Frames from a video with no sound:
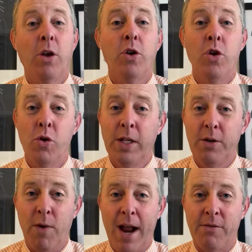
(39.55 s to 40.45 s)
newly
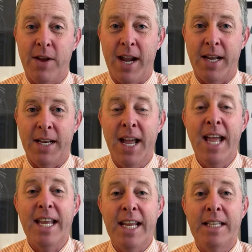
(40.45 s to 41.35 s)
renovated
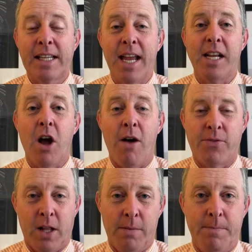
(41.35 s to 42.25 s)
East Lake Golf
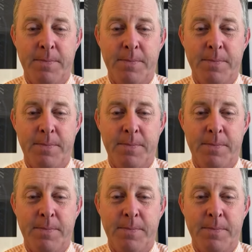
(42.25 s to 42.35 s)
Club.